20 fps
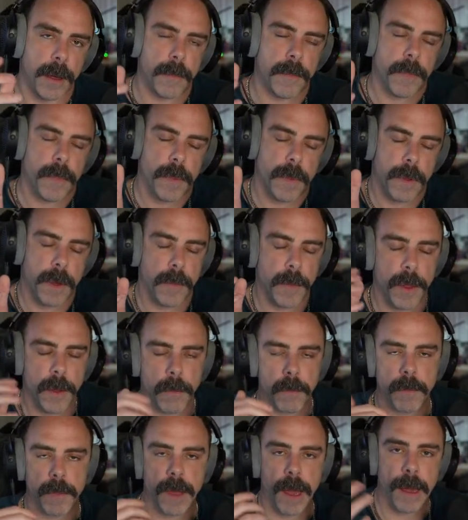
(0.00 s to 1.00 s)
some of the
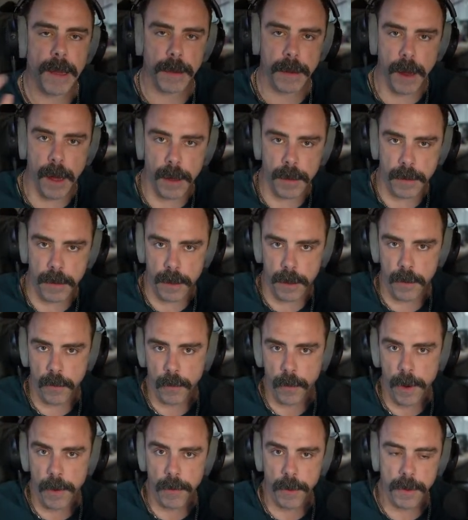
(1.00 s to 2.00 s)
diagnostics that
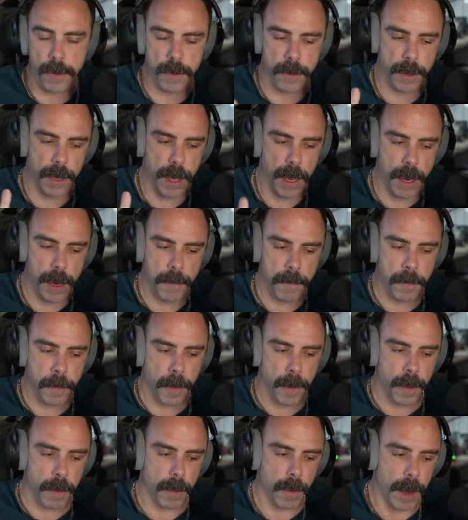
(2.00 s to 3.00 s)
we would see
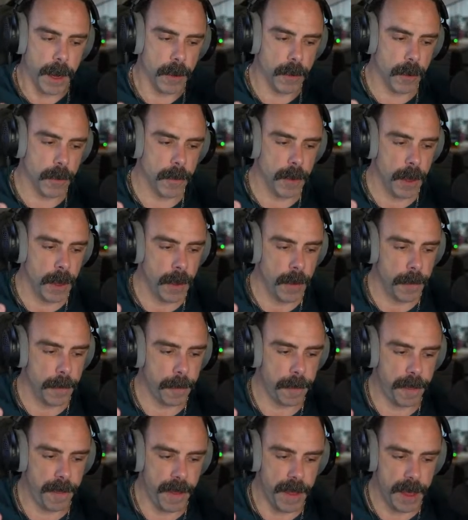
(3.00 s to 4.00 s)
later,
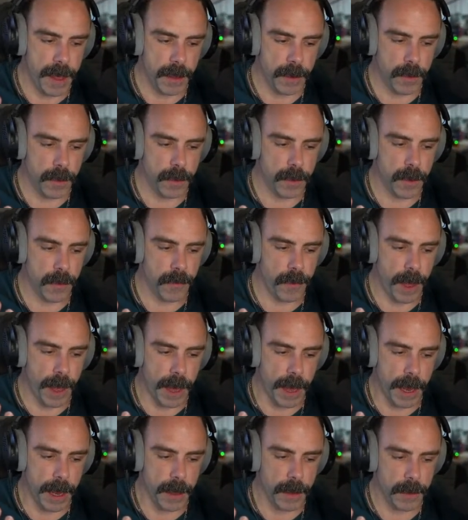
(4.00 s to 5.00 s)
this
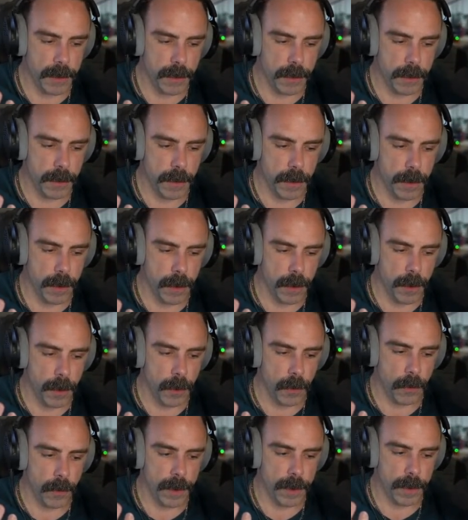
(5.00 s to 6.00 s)
device
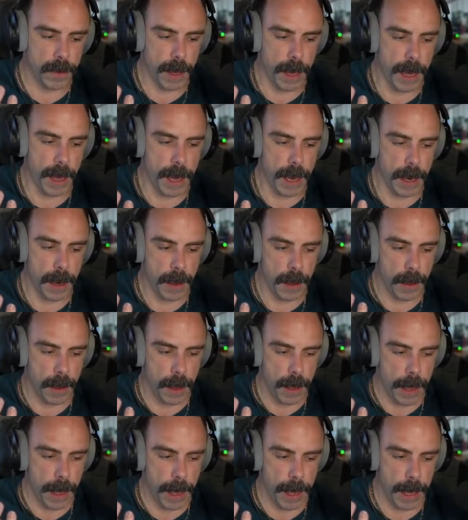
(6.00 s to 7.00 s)
would say,
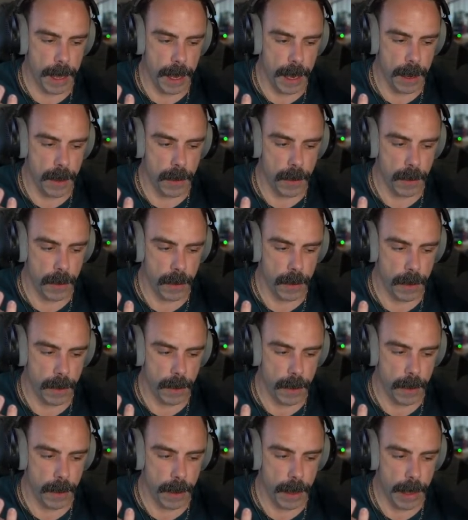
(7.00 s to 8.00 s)
hey,
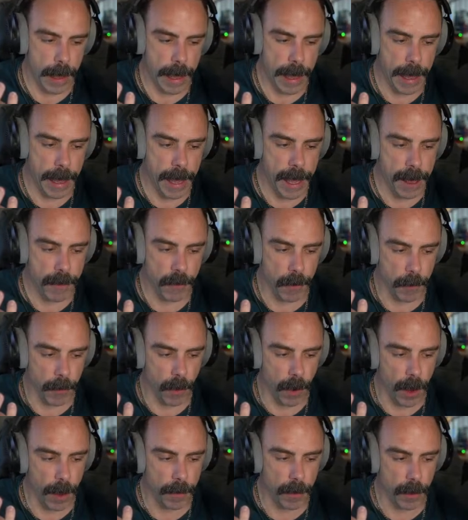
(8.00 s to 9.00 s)
I have a
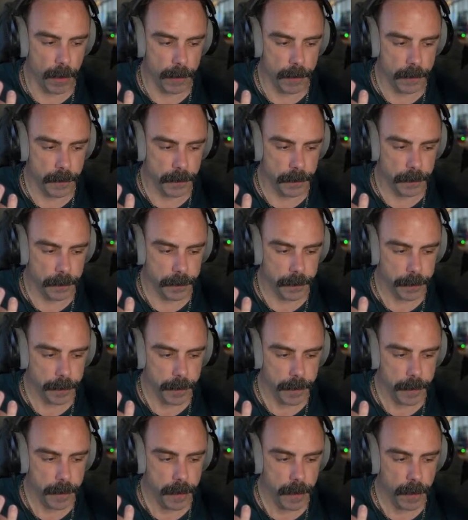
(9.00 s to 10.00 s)
problem.
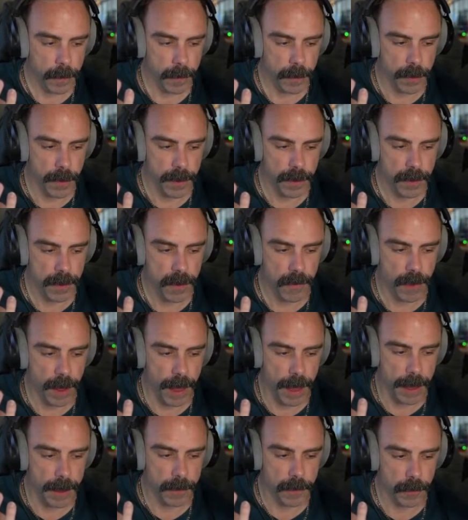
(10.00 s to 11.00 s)
This
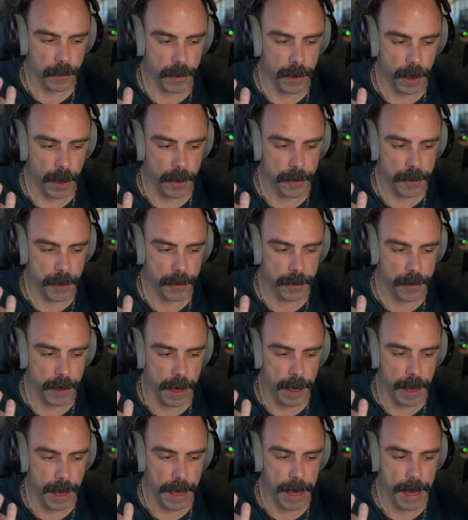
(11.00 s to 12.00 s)
device would also
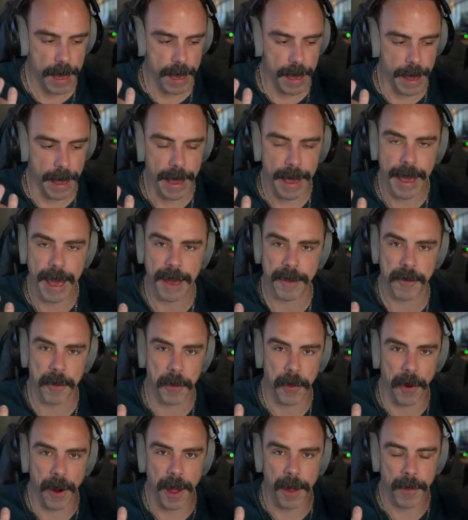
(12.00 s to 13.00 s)
say, hey, I have a
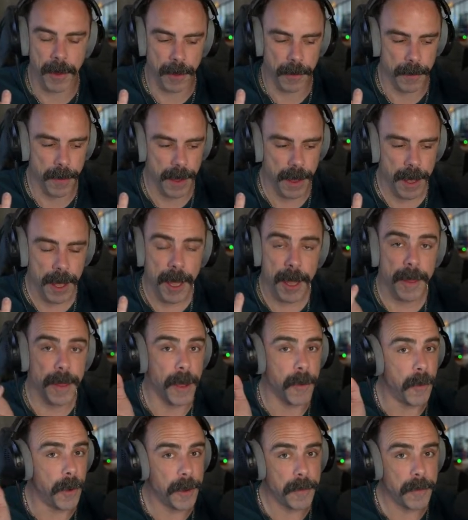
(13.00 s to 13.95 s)
problem. They wouldn't